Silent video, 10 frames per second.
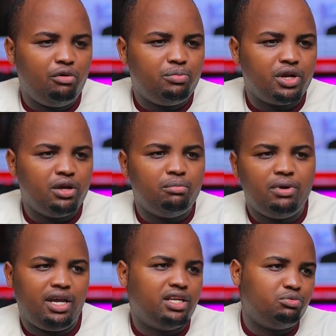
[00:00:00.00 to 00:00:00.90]
April
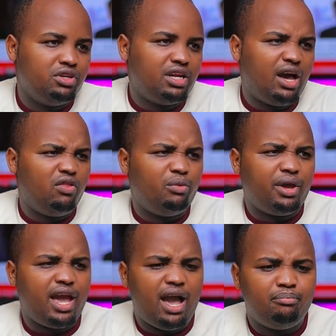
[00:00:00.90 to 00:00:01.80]
market went all the
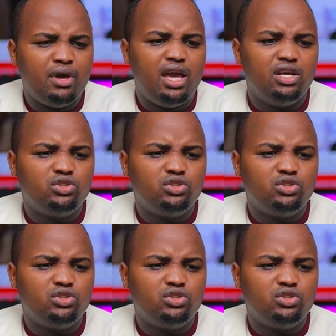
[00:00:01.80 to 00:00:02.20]
way up.